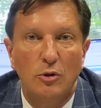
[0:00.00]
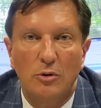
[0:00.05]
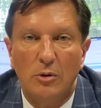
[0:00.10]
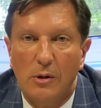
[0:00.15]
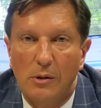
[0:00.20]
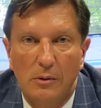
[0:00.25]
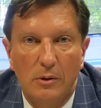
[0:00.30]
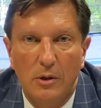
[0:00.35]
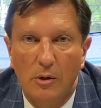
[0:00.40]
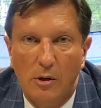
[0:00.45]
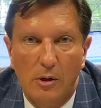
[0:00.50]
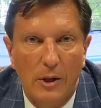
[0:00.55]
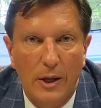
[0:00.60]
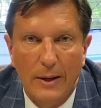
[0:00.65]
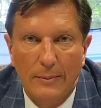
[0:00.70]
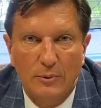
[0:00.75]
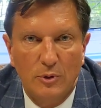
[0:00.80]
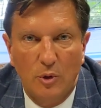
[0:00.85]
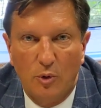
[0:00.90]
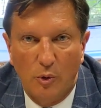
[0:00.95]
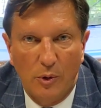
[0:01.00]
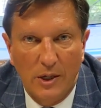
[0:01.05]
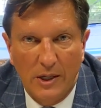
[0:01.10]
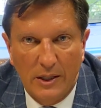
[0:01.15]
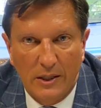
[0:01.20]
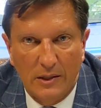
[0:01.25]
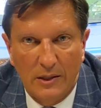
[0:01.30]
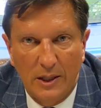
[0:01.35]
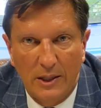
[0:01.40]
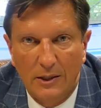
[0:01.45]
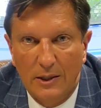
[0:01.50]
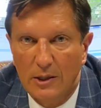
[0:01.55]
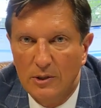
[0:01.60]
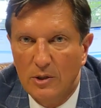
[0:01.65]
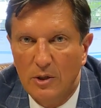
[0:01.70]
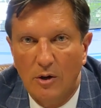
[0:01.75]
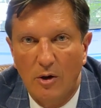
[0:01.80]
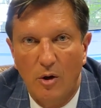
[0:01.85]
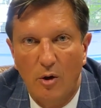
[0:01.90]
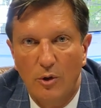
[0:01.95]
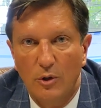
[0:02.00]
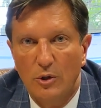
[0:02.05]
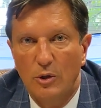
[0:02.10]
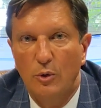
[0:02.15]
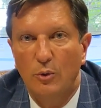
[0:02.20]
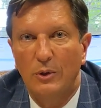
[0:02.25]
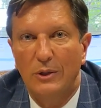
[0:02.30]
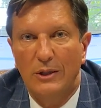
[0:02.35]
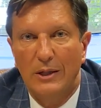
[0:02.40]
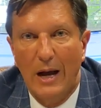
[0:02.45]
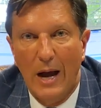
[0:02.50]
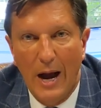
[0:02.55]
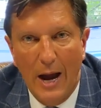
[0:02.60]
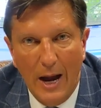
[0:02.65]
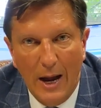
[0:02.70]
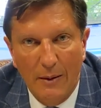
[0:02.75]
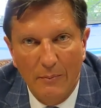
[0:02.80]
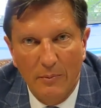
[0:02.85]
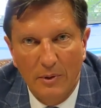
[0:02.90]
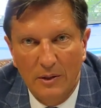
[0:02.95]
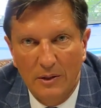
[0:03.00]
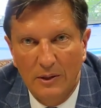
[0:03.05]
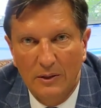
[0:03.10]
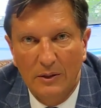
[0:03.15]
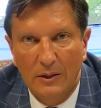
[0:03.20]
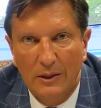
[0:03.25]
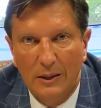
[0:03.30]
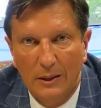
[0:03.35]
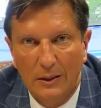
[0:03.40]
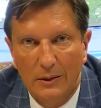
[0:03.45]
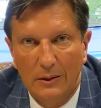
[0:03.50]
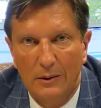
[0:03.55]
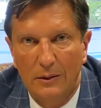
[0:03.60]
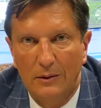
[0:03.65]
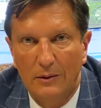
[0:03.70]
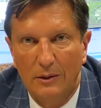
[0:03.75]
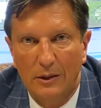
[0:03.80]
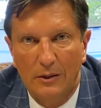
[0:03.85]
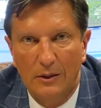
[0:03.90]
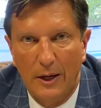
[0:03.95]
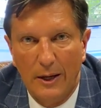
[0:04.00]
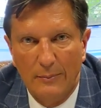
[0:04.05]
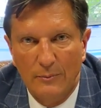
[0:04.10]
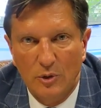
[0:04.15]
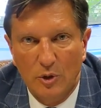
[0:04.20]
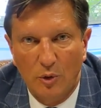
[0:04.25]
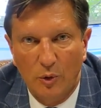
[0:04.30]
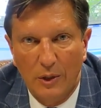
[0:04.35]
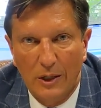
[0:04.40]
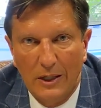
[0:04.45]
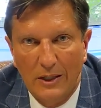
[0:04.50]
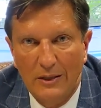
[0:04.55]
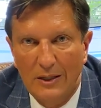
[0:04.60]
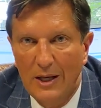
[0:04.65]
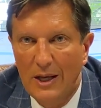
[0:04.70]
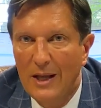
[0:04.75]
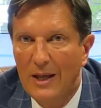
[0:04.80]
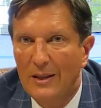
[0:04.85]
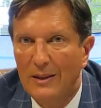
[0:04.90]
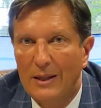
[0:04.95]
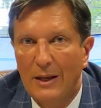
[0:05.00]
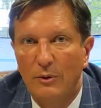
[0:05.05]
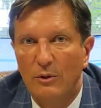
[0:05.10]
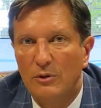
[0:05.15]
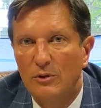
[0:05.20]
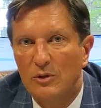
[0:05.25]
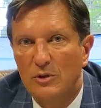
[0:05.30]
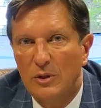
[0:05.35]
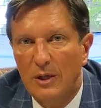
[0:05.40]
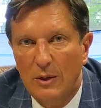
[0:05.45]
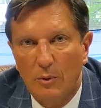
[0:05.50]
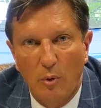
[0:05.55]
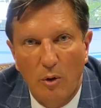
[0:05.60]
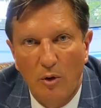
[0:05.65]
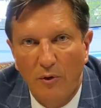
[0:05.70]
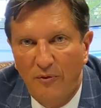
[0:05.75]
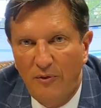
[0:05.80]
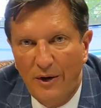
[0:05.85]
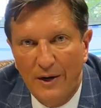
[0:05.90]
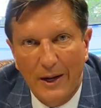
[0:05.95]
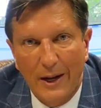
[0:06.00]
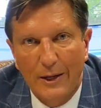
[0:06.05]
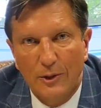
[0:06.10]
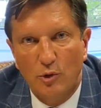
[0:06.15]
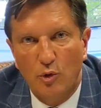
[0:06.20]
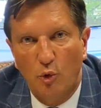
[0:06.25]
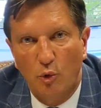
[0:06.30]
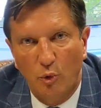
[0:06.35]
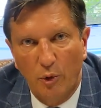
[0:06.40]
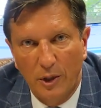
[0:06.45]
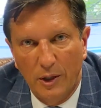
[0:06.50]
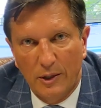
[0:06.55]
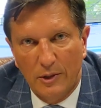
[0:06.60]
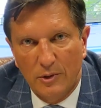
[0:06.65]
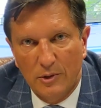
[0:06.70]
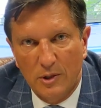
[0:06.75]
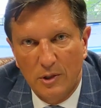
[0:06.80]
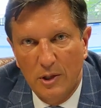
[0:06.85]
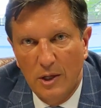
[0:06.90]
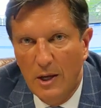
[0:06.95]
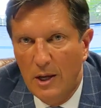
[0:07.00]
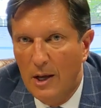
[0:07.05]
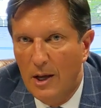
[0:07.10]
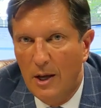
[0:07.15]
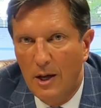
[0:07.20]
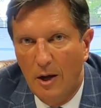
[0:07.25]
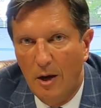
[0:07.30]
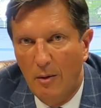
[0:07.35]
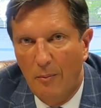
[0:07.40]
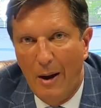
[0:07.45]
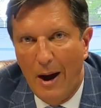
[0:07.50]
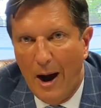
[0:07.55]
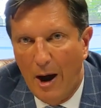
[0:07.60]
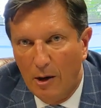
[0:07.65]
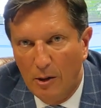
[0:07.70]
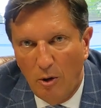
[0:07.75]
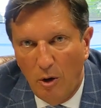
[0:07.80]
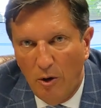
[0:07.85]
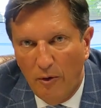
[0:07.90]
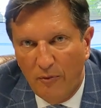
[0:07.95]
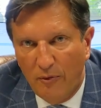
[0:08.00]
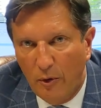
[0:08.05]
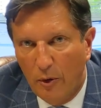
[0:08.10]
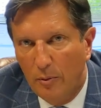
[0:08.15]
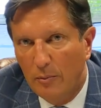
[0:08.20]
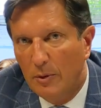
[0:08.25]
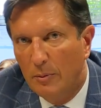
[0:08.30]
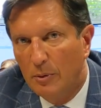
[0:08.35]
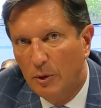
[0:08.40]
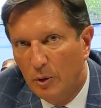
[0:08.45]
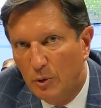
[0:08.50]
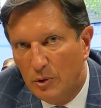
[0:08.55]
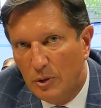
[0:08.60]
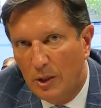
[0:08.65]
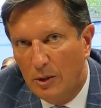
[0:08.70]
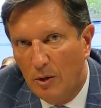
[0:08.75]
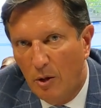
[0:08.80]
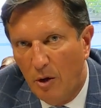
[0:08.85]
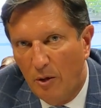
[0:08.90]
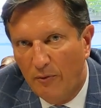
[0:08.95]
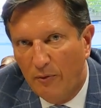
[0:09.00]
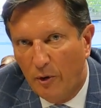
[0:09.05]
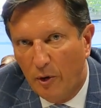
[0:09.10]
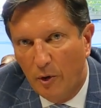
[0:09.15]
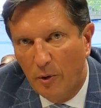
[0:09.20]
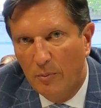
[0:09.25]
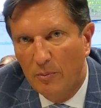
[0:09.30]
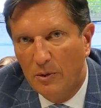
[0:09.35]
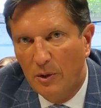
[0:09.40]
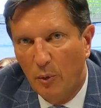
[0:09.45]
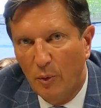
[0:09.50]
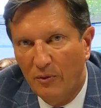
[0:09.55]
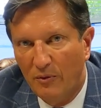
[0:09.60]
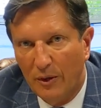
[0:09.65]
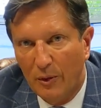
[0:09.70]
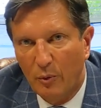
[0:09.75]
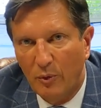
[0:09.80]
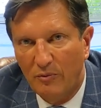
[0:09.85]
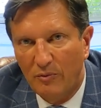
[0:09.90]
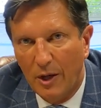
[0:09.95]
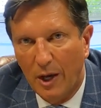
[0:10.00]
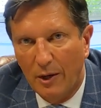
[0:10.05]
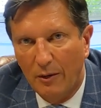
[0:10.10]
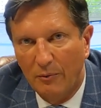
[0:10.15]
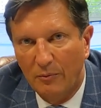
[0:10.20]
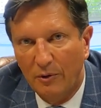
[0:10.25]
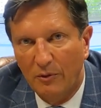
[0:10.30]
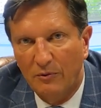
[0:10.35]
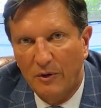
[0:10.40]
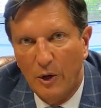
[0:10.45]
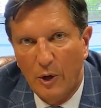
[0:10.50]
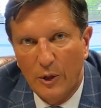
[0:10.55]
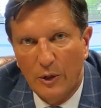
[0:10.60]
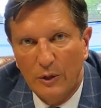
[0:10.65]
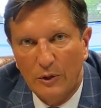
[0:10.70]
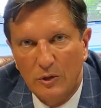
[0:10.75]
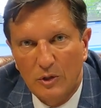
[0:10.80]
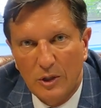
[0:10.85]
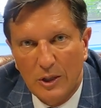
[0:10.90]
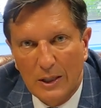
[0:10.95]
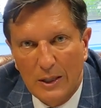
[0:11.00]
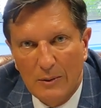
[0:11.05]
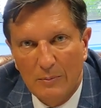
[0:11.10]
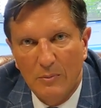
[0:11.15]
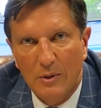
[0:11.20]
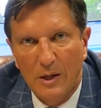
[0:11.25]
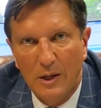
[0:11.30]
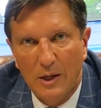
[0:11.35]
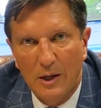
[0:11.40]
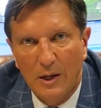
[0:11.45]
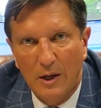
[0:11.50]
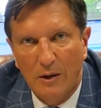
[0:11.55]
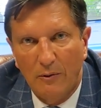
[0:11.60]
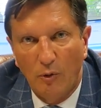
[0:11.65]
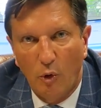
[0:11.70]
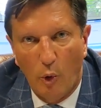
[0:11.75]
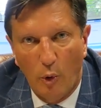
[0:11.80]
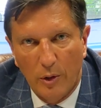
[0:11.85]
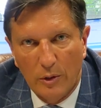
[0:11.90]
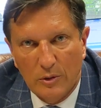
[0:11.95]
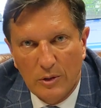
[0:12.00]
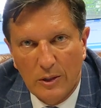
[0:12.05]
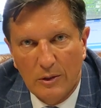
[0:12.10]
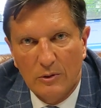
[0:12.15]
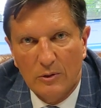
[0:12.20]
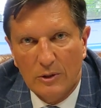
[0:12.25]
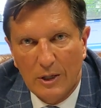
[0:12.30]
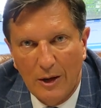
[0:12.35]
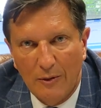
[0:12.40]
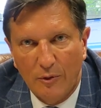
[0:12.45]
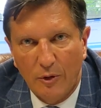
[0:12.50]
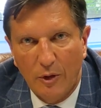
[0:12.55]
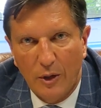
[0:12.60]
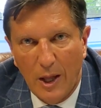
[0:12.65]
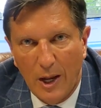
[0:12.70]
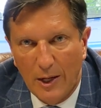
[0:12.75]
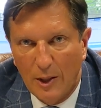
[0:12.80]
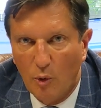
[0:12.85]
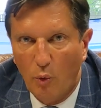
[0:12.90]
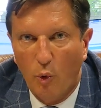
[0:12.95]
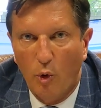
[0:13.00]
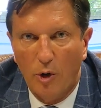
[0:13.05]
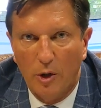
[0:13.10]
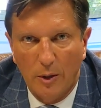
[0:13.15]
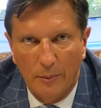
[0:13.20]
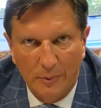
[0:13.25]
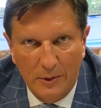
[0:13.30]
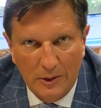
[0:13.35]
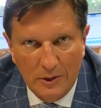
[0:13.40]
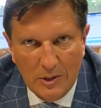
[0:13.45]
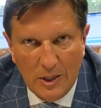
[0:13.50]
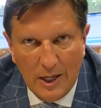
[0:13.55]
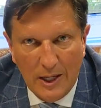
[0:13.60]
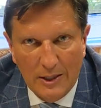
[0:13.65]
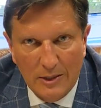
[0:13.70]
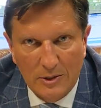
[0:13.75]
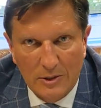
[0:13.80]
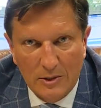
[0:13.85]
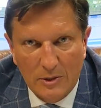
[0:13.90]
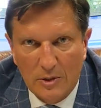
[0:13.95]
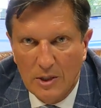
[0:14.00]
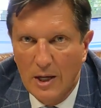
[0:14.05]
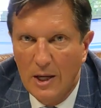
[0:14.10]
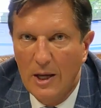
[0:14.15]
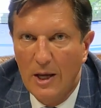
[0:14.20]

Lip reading: your claim screened. It doesn't cost you a dime to get the claim screened. There is zero financial risk. Our law firm, the Bluestein Law Firm, we think we've got a very good team of lawyers here in South Carolina to work up these cases,